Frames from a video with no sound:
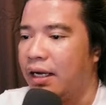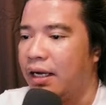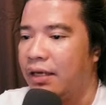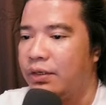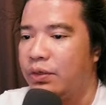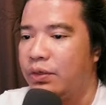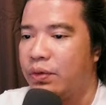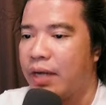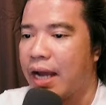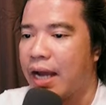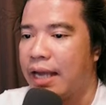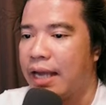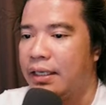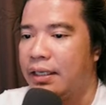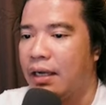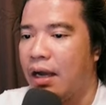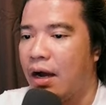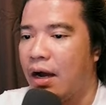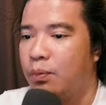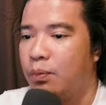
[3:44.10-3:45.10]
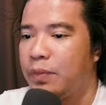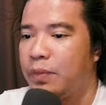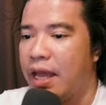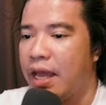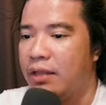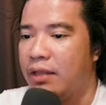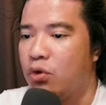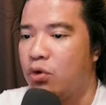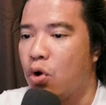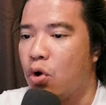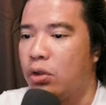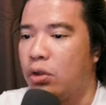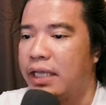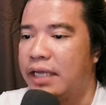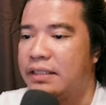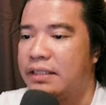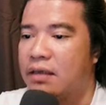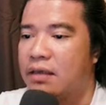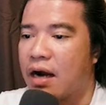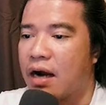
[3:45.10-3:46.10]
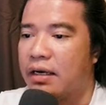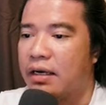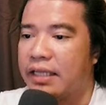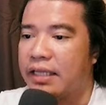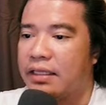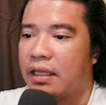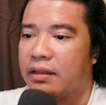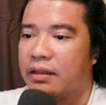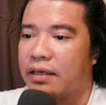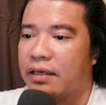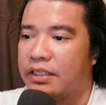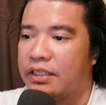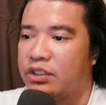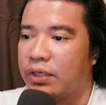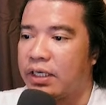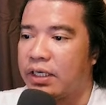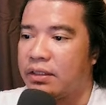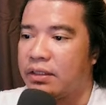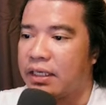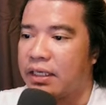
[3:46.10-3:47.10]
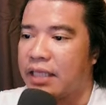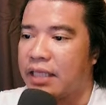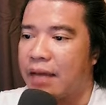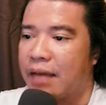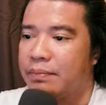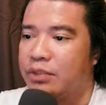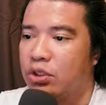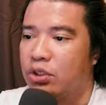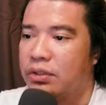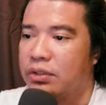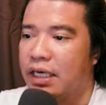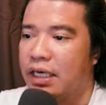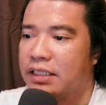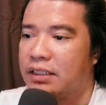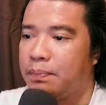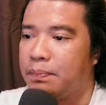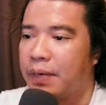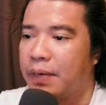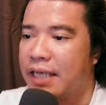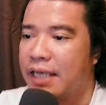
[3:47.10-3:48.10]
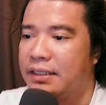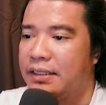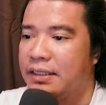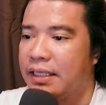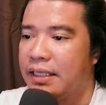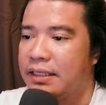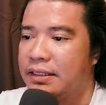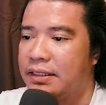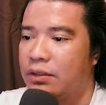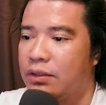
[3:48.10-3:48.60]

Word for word: you can obtain Gold and Scarlet Treasury 3 times. So just press this,